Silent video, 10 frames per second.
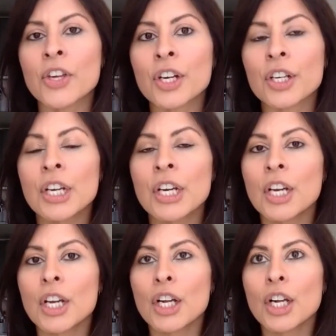that
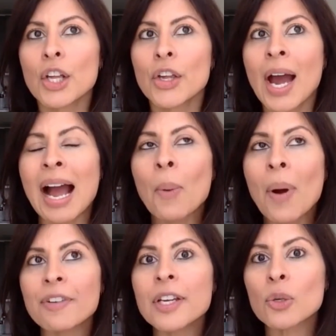
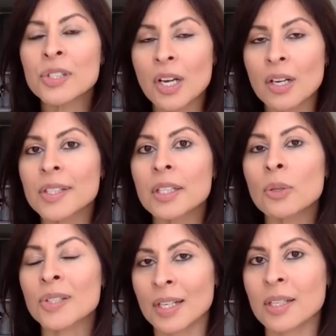however you're starting
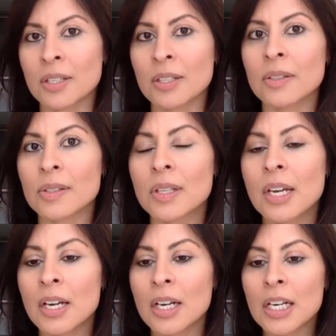your sentence,
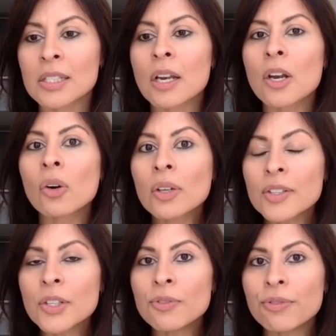as long
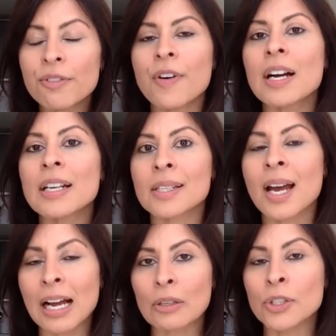as you've revised
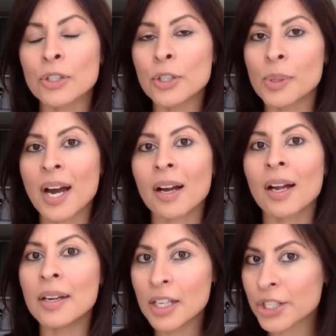how to do that
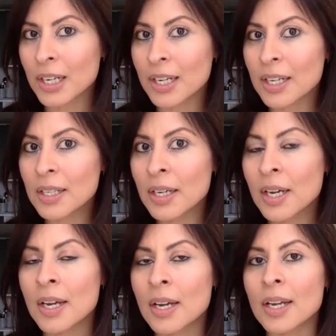initially,
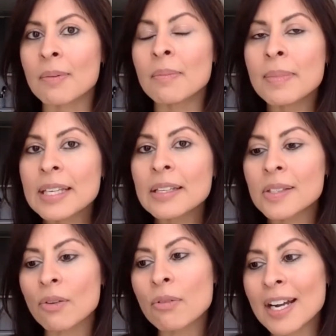it means
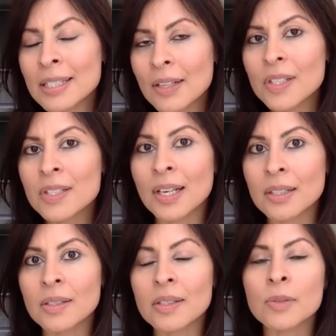the rest of the
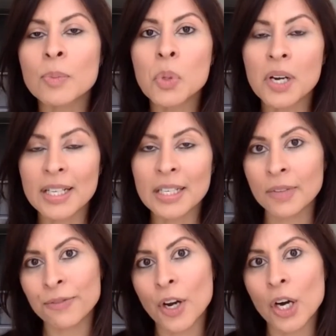sentence is more likely
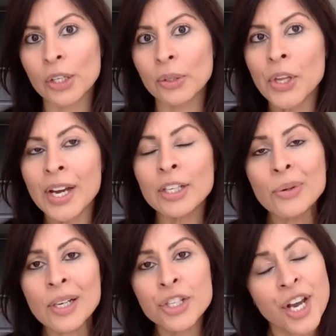to flow, and
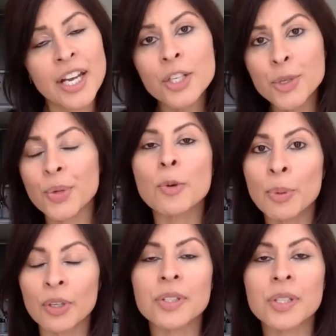you can change what you
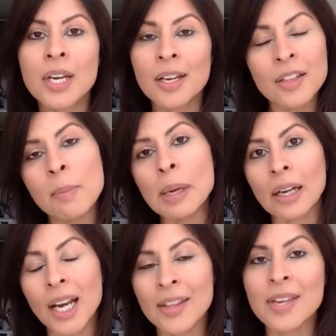put in the
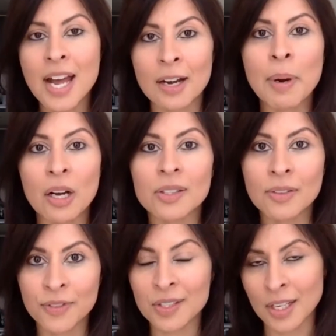middle and the end parts
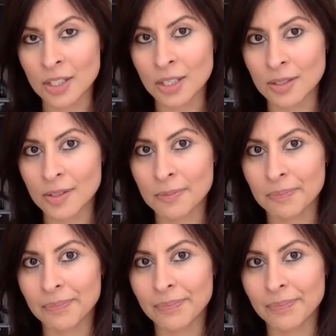of the sentence.